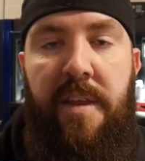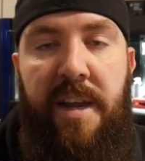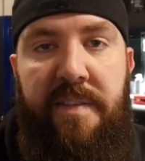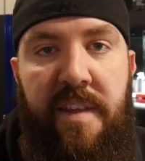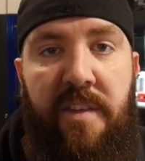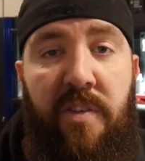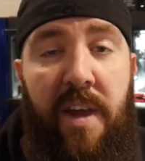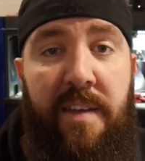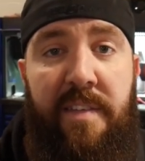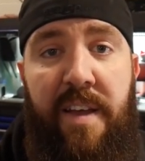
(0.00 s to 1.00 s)
The next things you
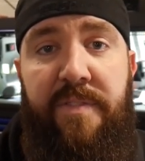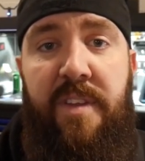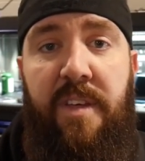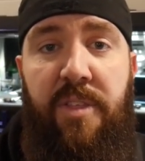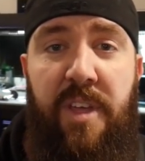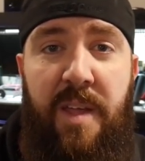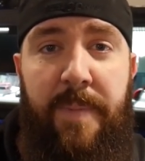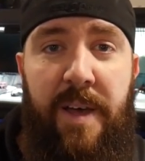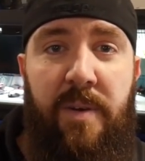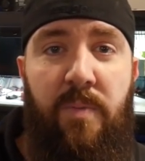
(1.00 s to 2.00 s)
guys have to think
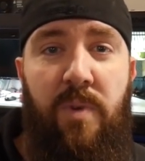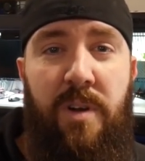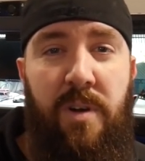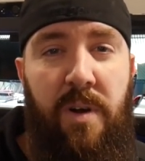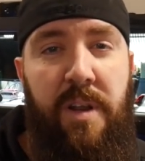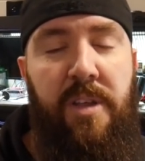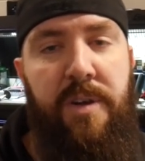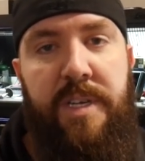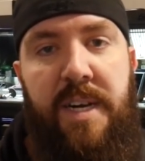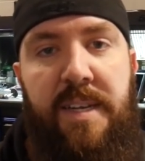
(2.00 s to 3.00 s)
about regarding
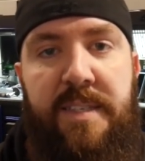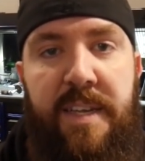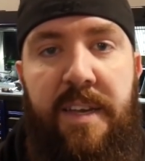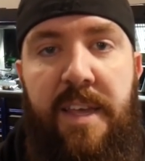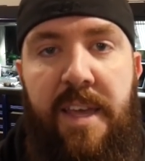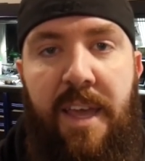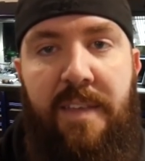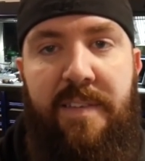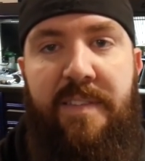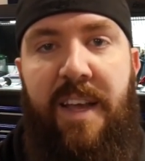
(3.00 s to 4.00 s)
your content
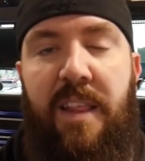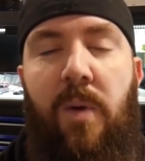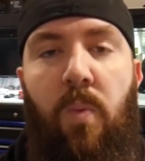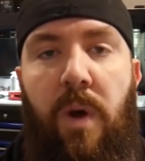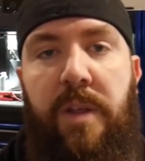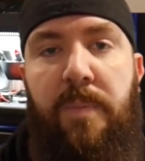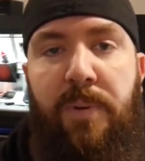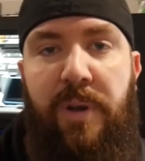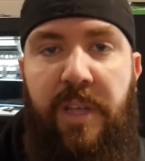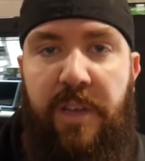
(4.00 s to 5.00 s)
is exactly what you're
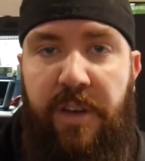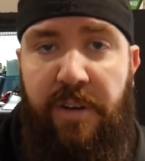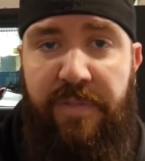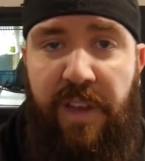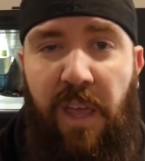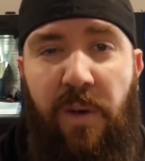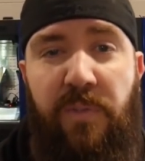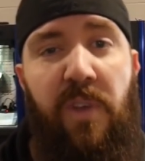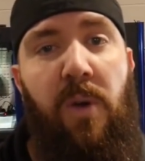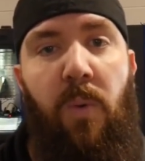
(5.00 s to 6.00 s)
putting into your
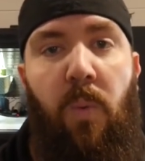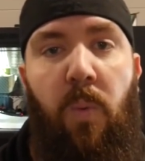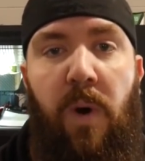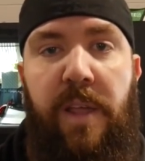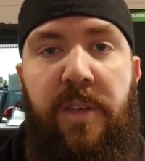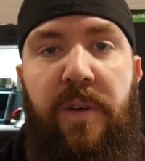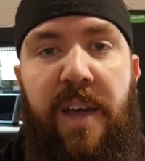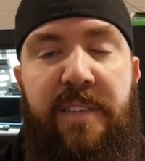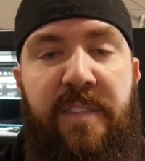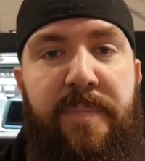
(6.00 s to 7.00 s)
videos, what you
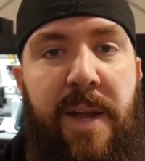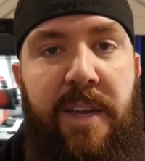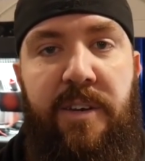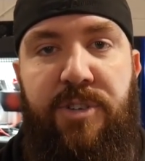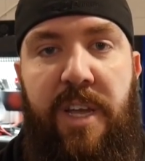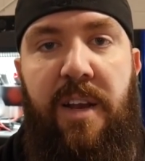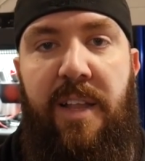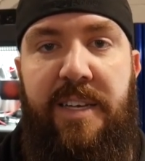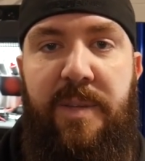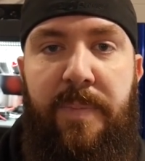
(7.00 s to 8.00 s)
guys have made your channel
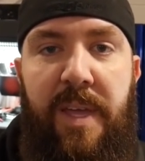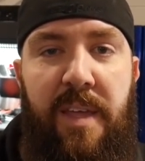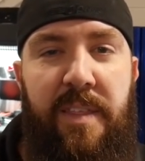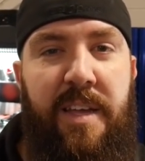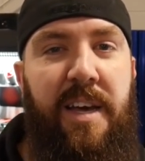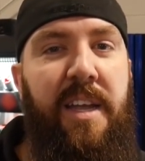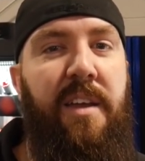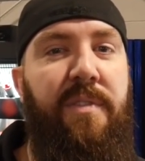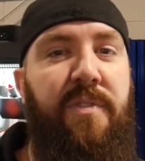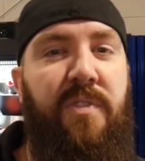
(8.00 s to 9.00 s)
out to be, the kind
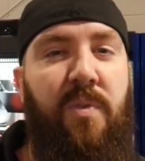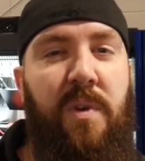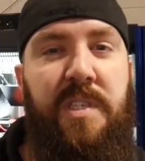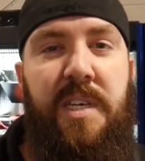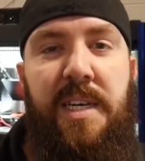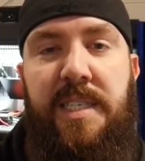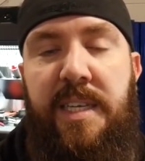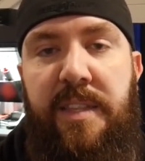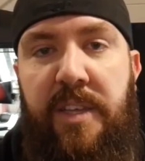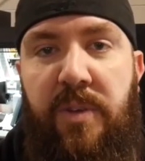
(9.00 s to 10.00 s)
of source
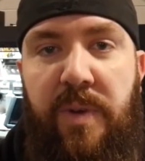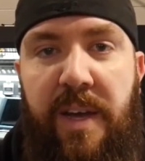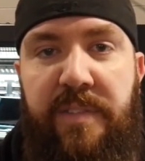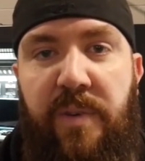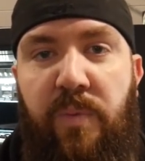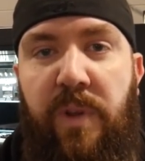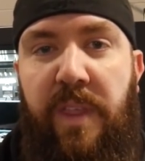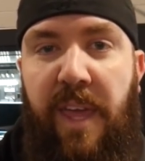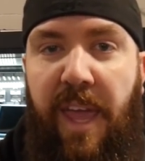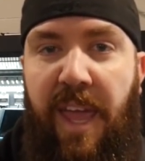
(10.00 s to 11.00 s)
content that you guys are
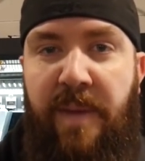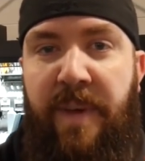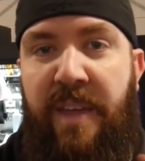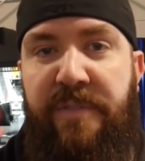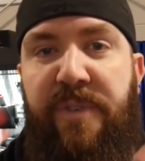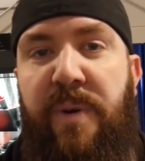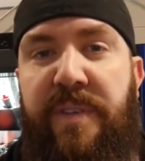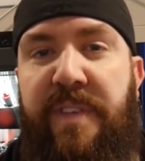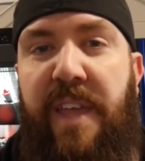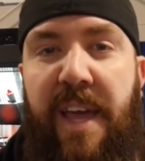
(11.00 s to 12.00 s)
really aiming and
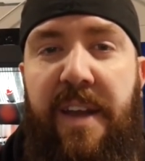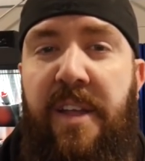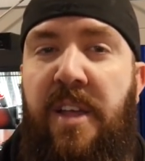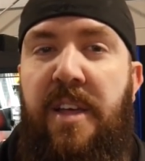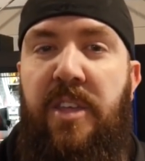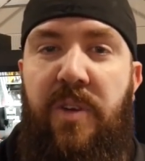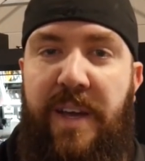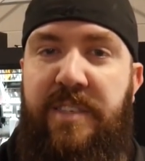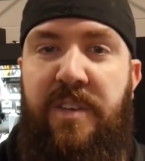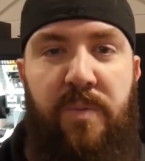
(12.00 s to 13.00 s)
focusing at. You
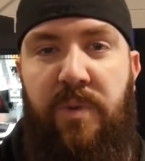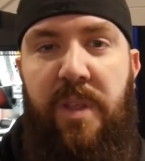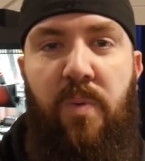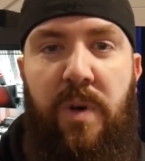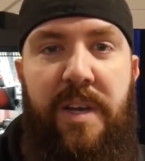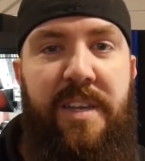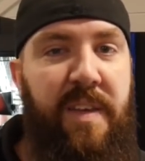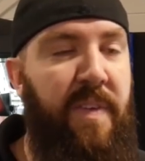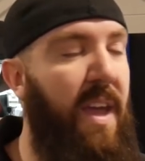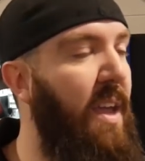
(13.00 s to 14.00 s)
guys don't really want to
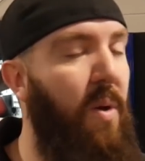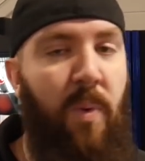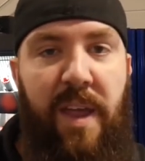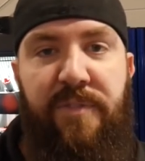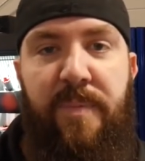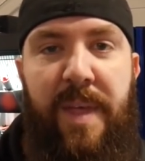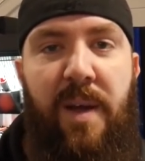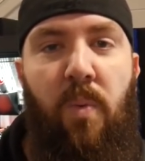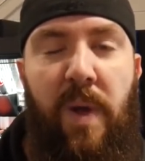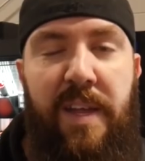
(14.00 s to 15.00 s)
deviate away from
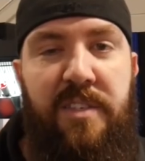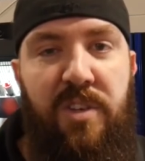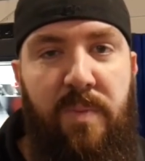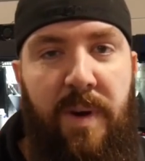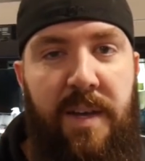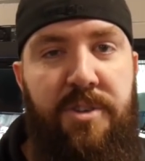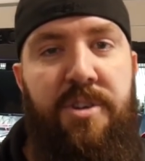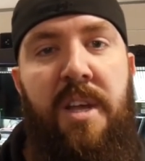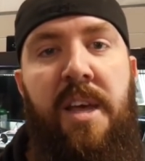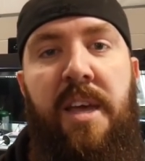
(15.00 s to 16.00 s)
that way too much.
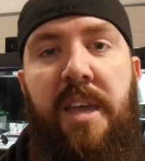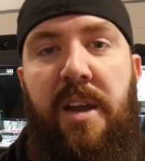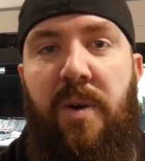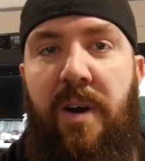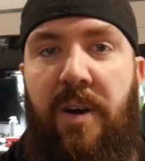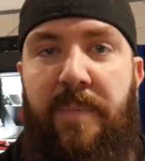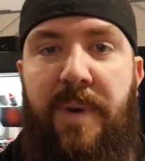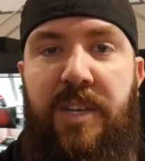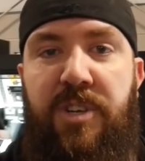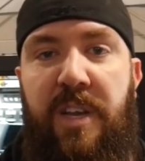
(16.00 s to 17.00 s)
You know, on
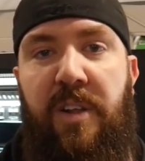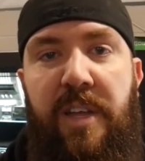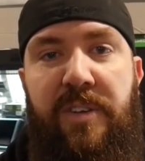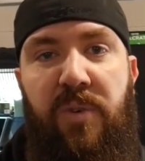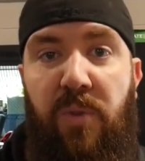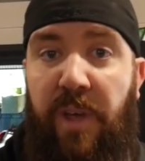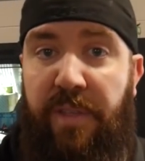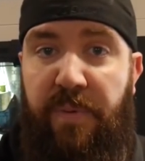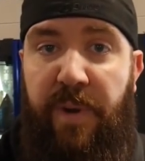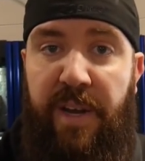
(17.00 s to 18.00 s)
my channel, I do like
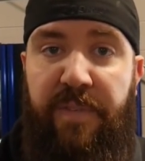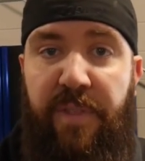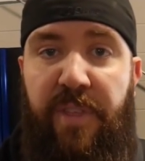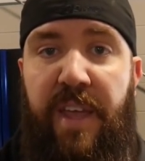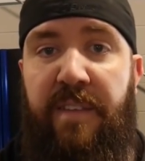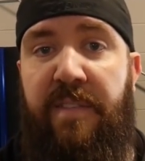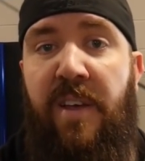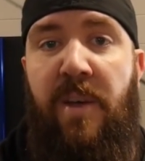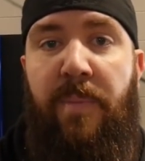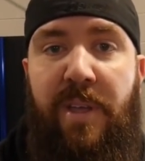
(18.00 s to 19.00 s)
three different things,
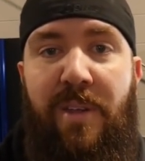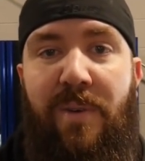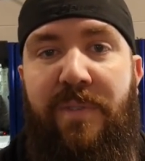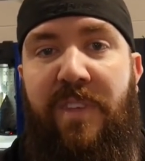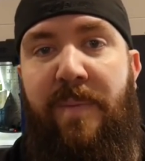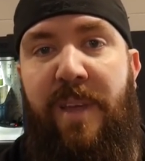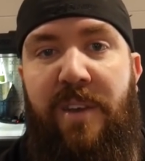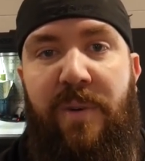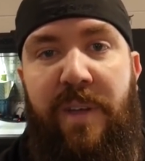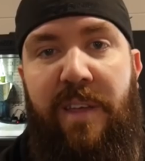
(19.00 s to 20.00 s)
but you don't see me
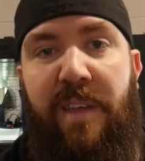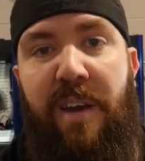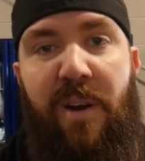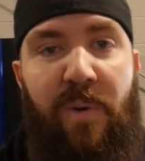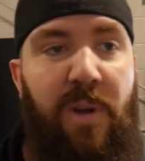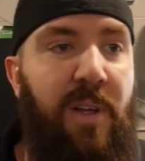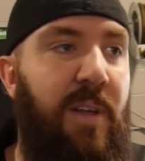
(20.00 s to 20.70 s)
doing, you know,